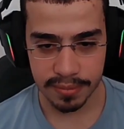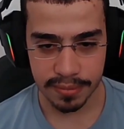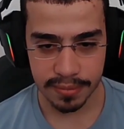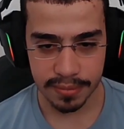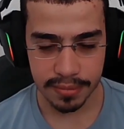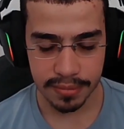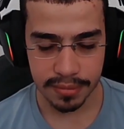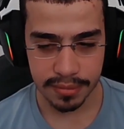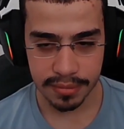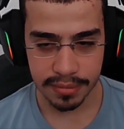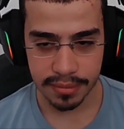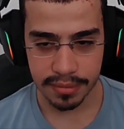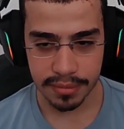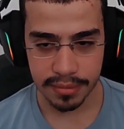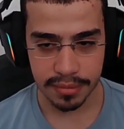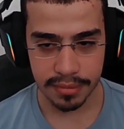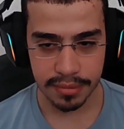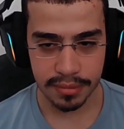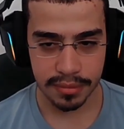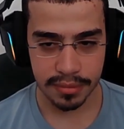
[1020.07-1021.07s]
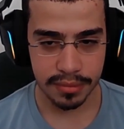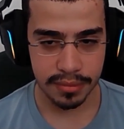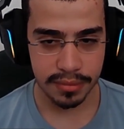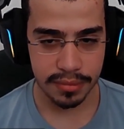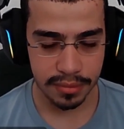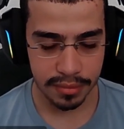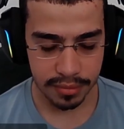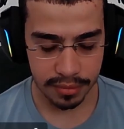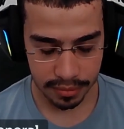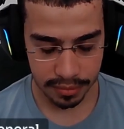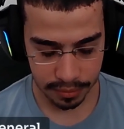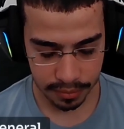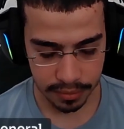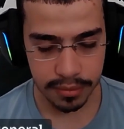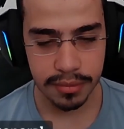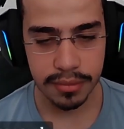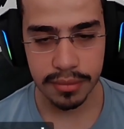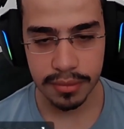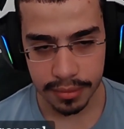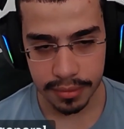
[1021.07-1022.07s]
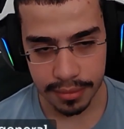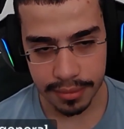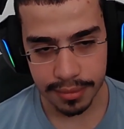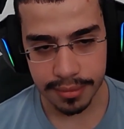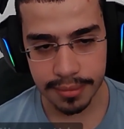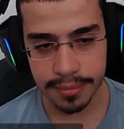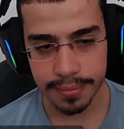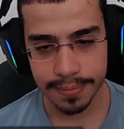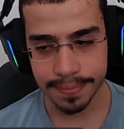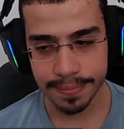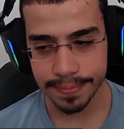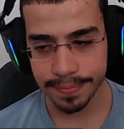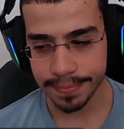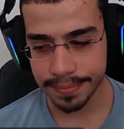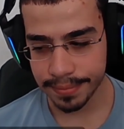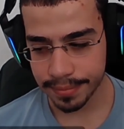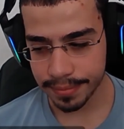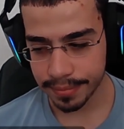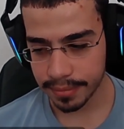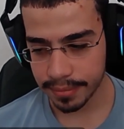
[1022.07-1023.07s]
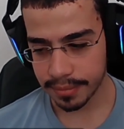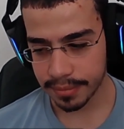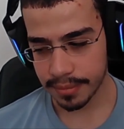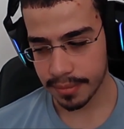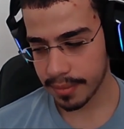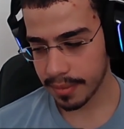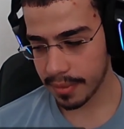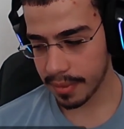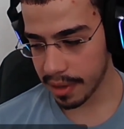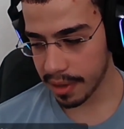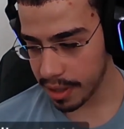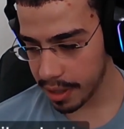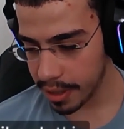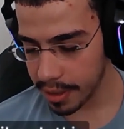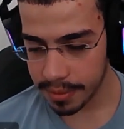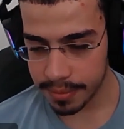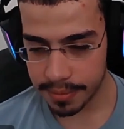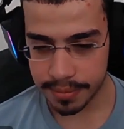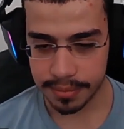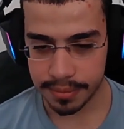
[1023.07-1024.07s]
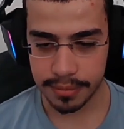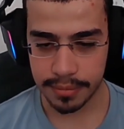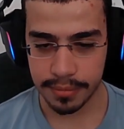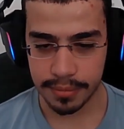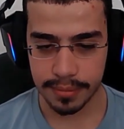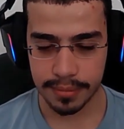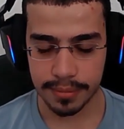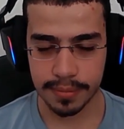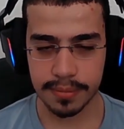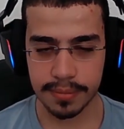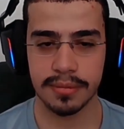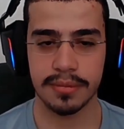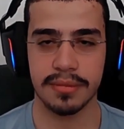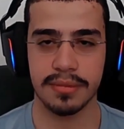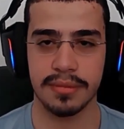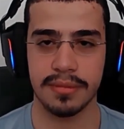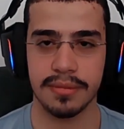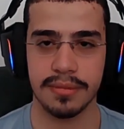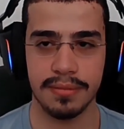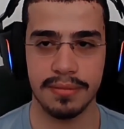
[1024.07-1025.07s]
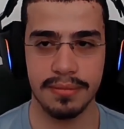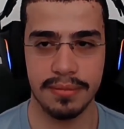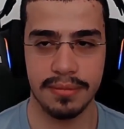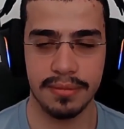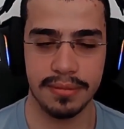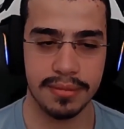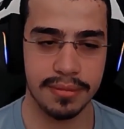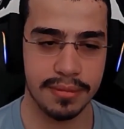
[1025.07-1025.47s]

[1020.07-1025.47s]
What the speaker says: No words are spoken by the person on screen.